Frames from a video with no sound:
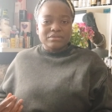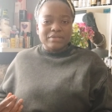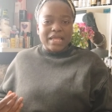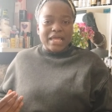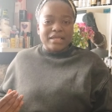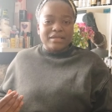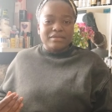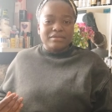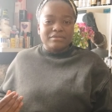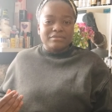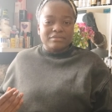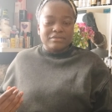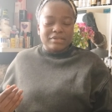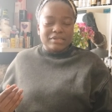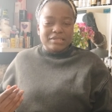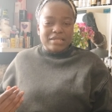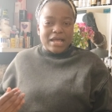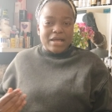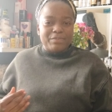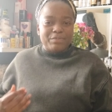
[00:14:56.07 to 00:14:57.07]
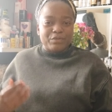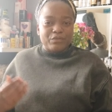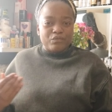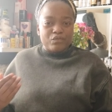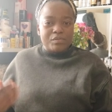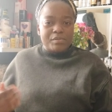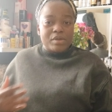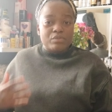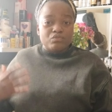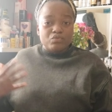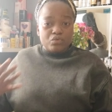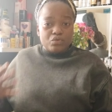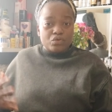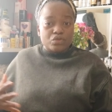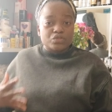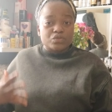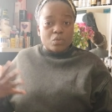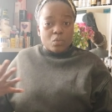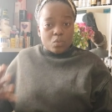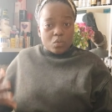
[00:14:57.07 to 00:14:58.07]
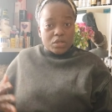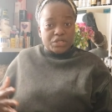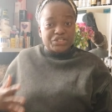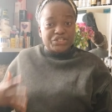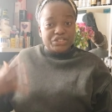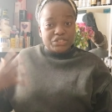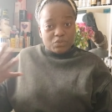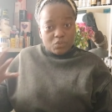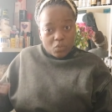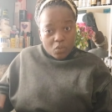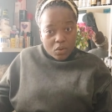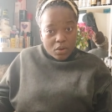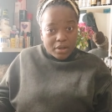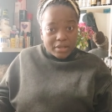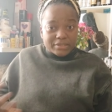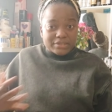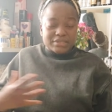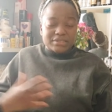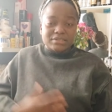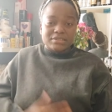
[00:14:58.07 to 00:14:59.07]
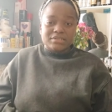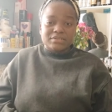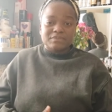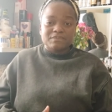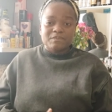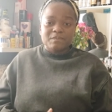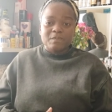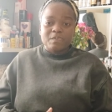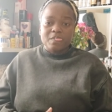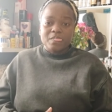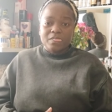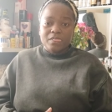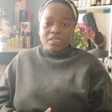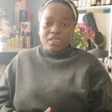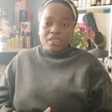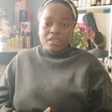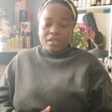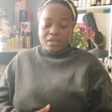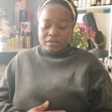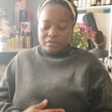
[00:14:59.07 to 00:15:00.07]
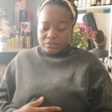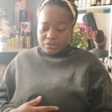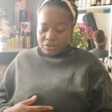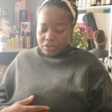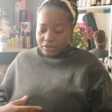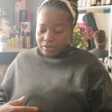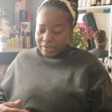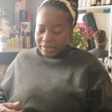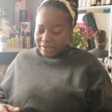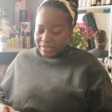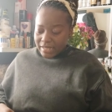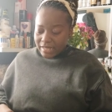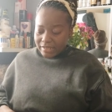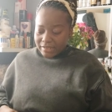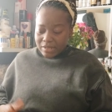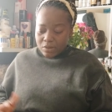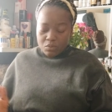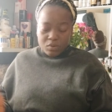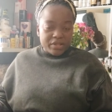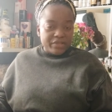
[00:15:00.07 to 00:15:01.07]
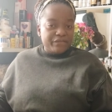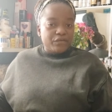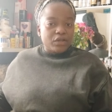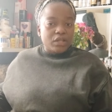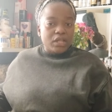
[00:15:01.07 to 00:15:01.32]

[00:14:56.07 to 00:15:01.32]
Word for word: like the type of woman who goes for what she wants. So the day they went